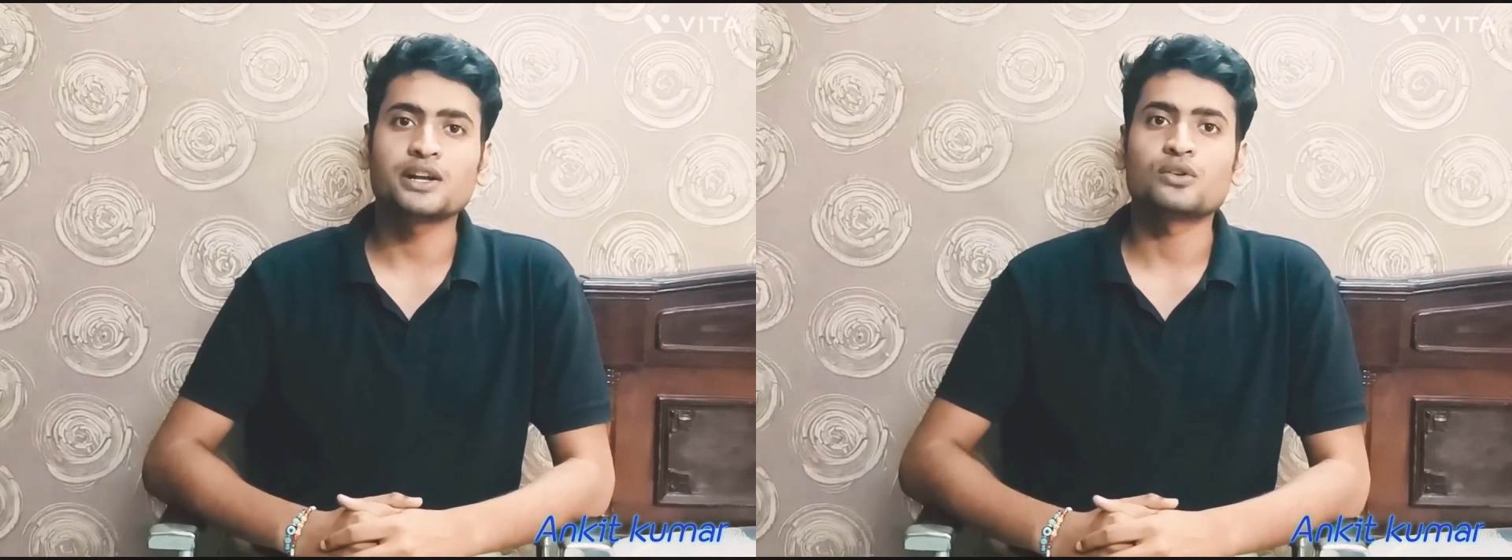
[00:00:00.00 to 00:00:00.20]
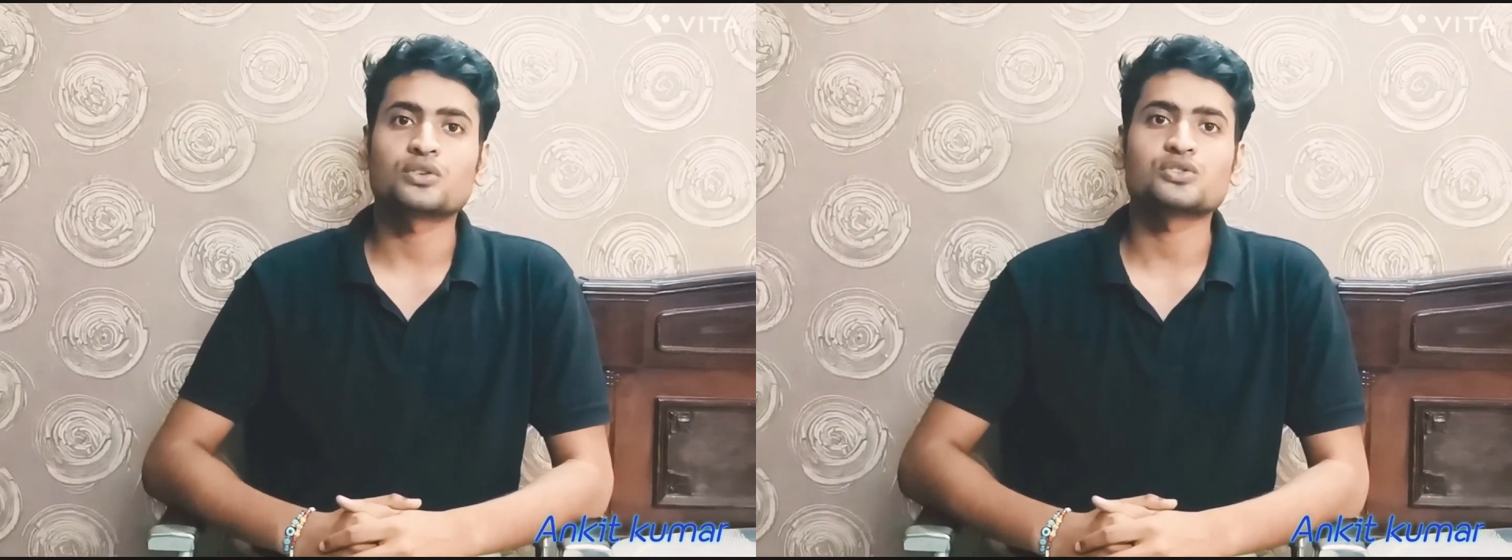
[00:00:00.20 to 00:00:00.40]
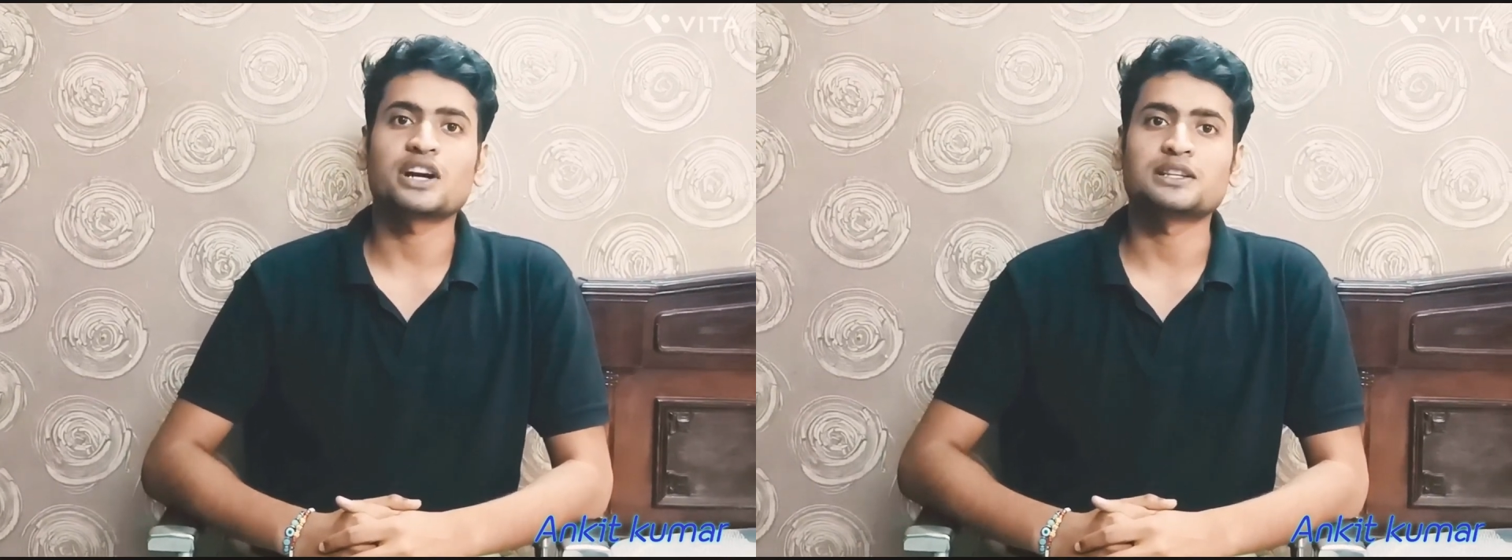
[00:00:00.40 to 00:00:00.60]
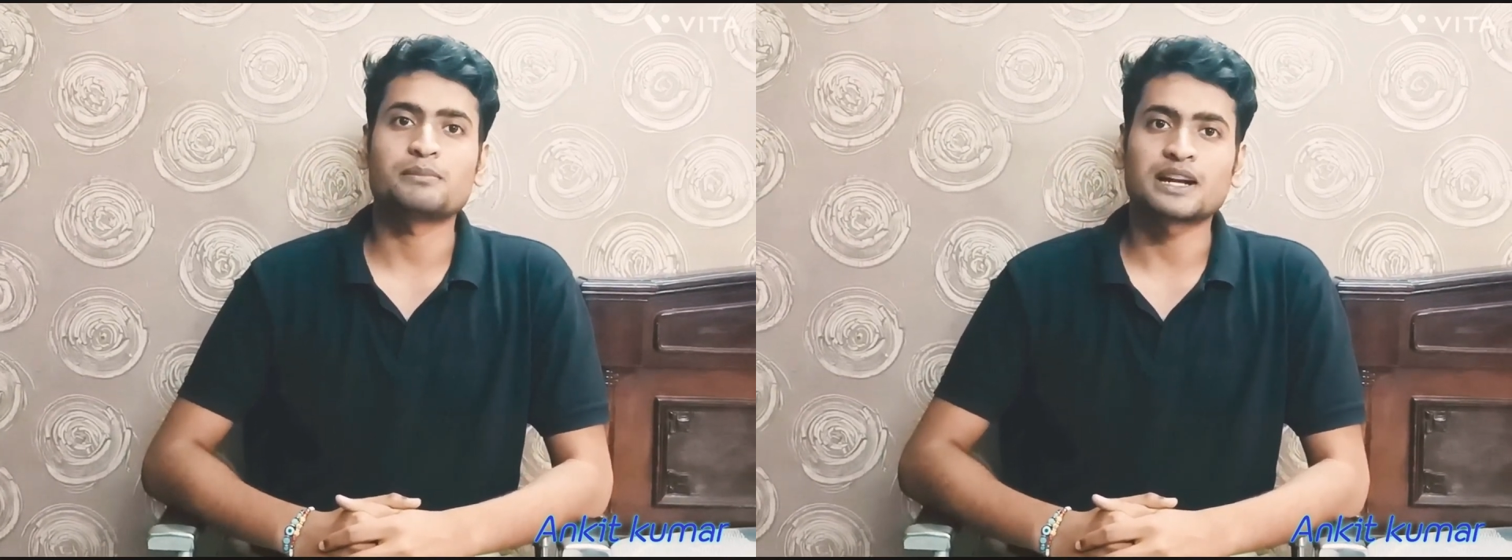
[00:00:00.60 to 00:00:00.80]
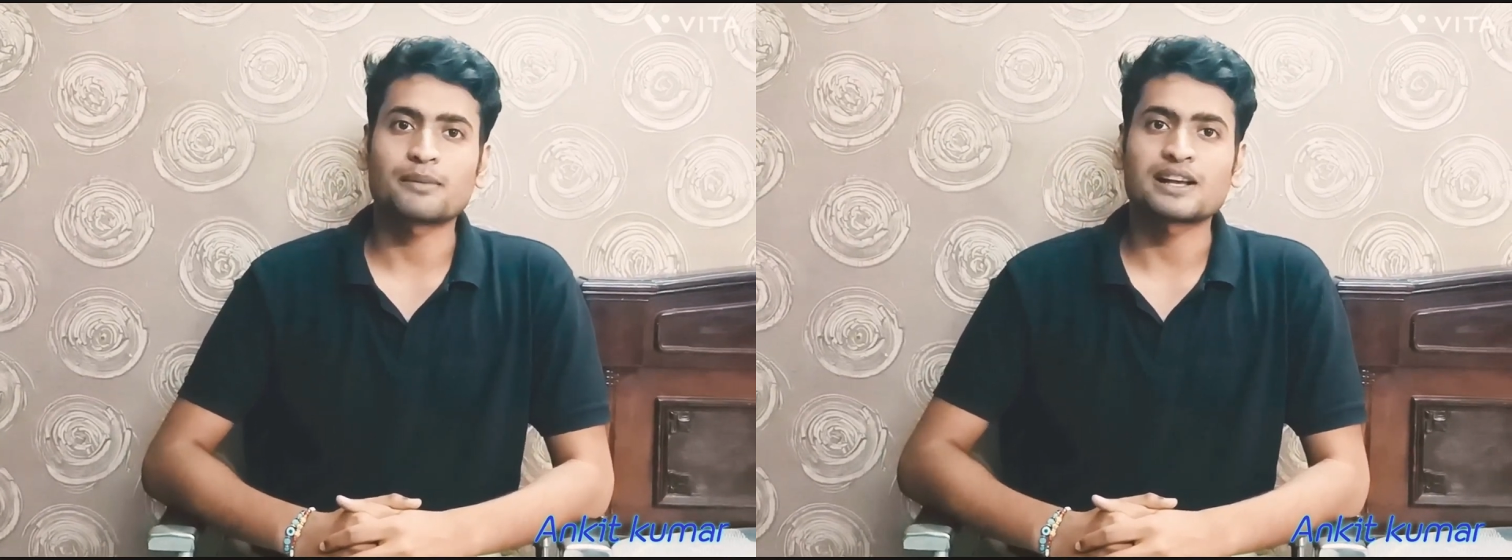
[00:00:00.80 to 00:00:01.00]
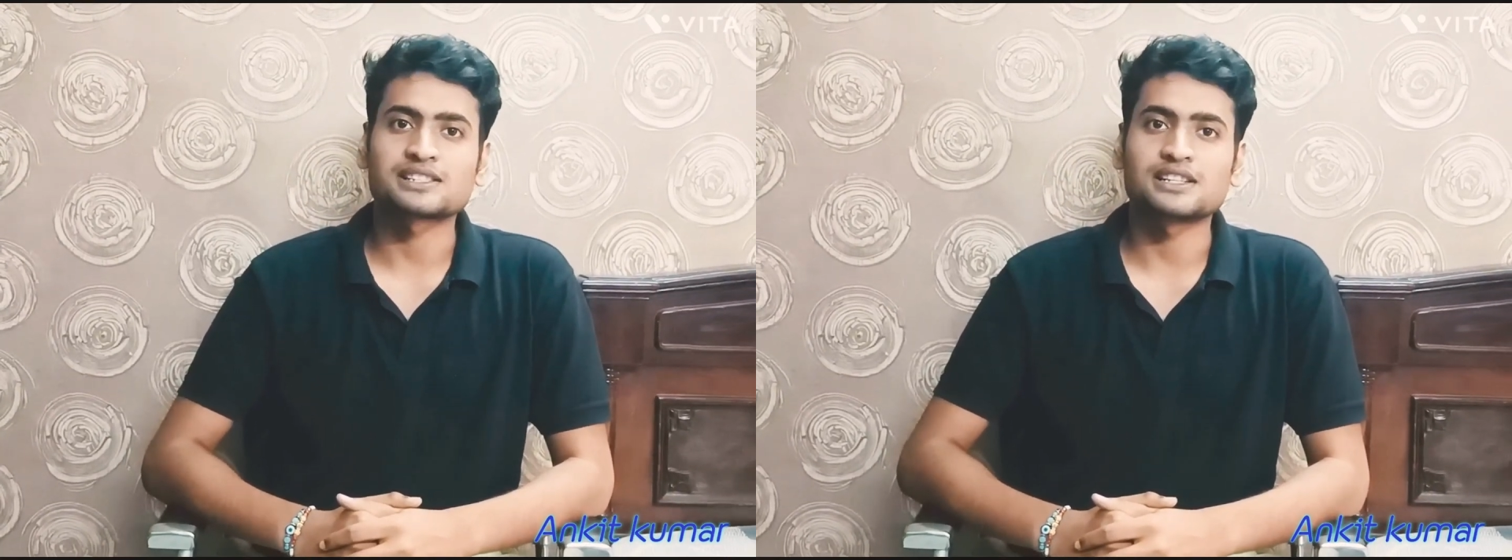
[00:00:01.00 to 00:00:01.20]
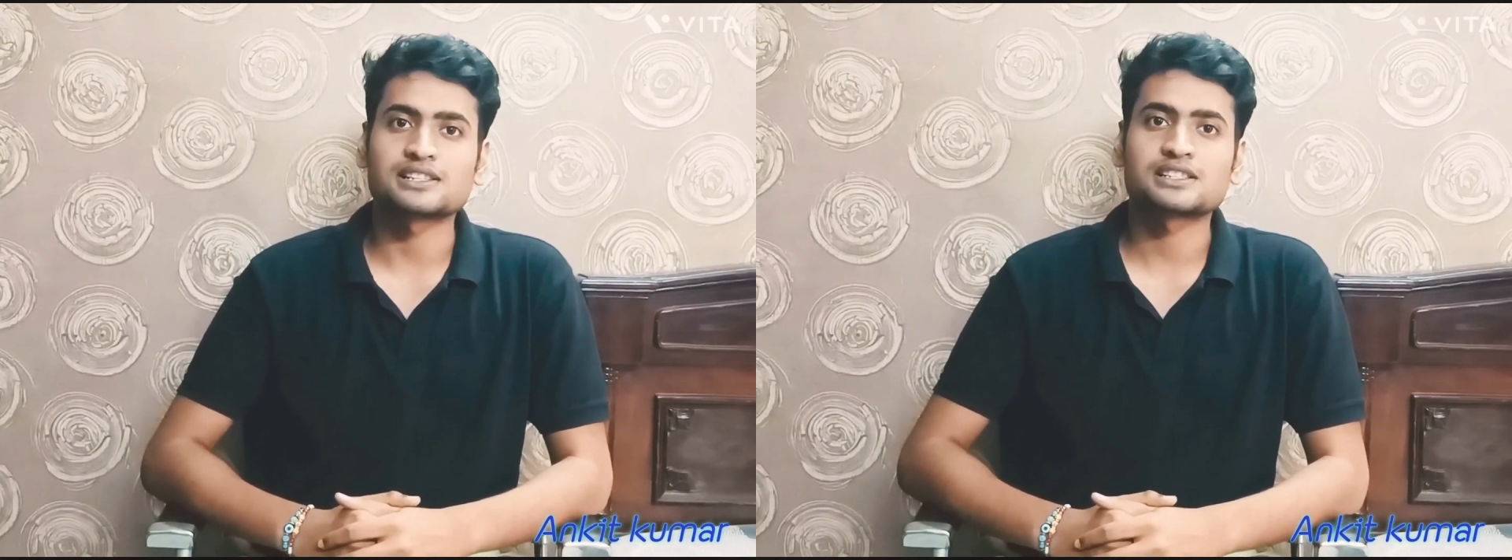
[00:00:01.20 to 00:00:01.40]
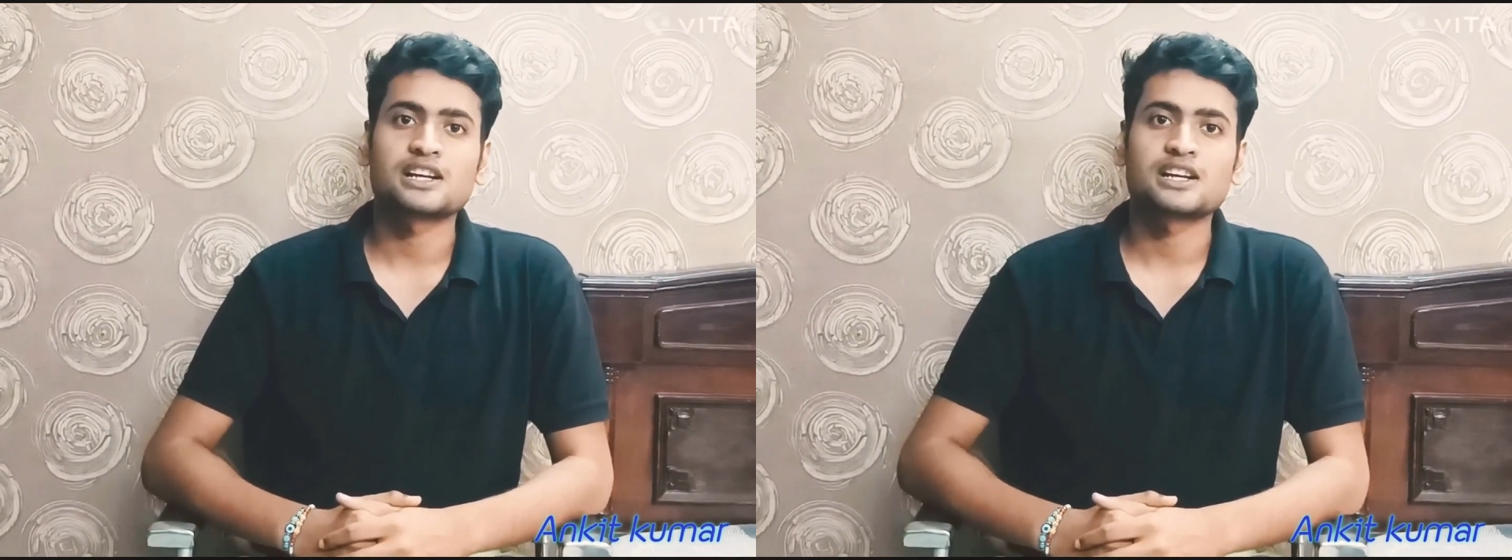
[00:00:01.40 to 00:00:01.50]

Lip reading: to join the Metabacillus